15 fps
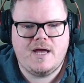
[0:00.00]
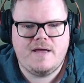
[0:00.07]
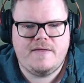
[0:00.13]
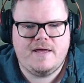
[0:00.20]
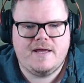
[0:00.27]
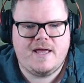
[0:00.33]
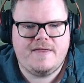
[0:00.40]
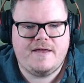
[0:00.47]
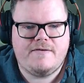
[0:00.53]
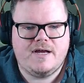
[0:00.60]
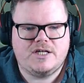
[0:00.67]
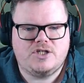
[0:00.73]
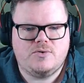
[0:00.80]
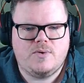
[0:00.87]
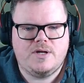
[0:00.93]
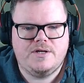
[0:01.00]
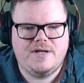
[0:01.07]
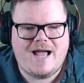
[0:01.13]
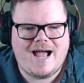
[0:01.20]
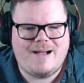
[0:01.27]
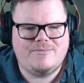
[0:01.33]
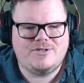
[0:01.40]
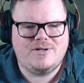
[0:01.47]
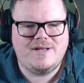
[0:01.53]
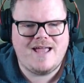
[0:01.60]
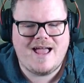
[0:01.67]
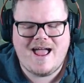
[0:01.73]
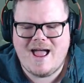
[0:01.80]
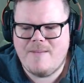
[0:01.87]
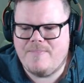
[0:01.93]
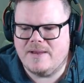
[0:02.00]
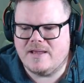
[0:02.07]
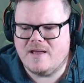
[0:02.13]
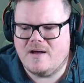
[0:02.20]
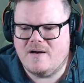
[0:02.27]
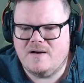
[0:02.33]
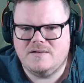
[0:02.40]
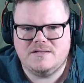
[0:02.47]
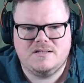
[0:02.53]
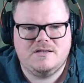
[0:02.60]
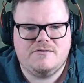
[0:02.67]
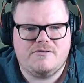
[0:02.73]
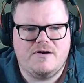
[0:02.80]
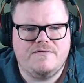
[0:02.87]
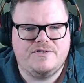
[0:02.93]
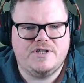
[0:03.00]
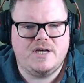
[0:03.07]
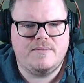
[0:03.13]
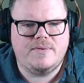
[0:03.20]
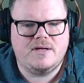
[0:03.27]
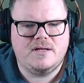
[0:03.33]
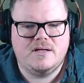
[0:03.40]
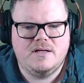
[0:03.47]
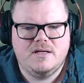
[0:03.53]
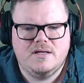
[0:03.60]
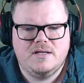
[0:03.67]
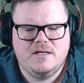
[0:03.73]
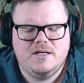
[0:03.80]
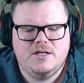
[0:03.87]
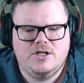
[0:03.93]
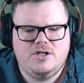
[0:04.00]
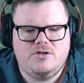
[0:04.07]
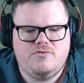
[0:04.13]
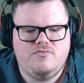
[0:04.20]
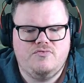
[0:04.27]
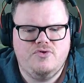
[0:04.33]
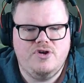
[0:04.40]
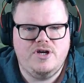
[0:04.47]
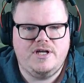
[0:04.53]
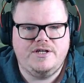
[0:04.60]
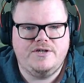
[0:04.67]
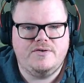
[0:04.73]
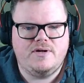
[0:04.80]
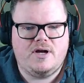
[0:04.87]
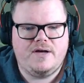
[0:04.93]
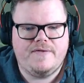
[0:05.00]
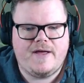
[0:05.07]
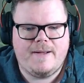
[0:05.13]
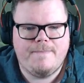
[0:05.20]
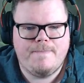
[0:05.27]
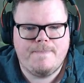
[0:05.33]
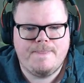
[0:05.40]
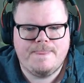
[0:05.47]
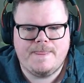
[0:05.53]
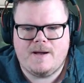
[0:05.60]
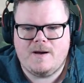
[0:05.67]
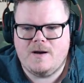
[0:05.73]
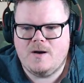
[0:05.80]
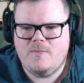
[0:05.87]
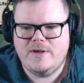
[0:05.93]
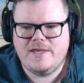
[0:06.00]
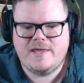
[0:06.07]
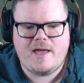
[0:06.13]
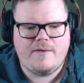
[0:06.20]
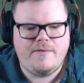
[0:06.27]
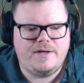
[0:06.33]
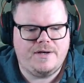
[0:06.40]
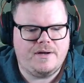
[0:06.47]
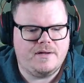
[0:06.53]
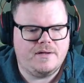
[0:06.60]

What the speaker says: they get their extra one. Absolutely epic card, Growth Chamber. Really do like that. Are we going?